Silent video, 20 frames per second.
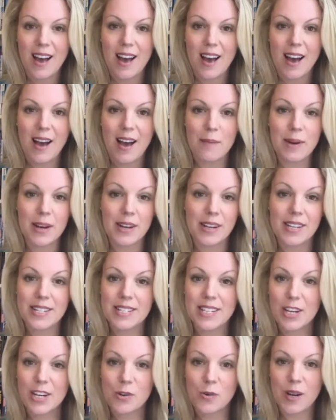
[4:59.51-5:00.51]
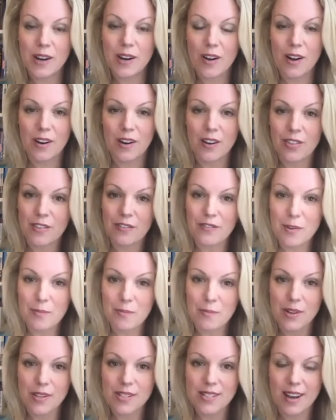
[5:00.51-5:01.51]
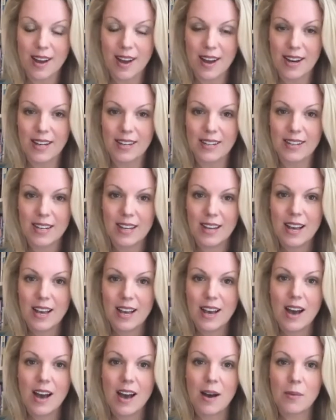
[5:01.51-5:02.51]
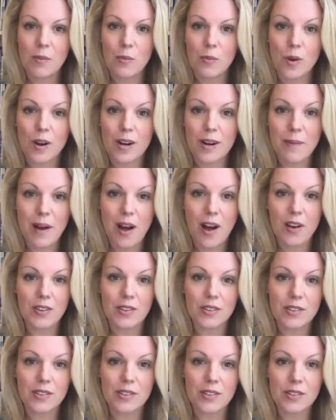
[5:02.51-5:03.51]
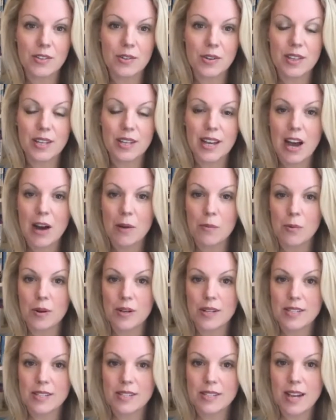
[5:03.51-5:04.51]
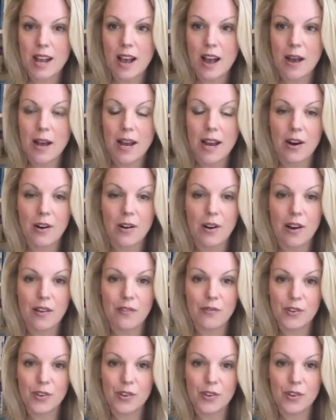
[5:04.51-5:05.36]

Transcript: But continuing on the football side, what about during the Cowboys era for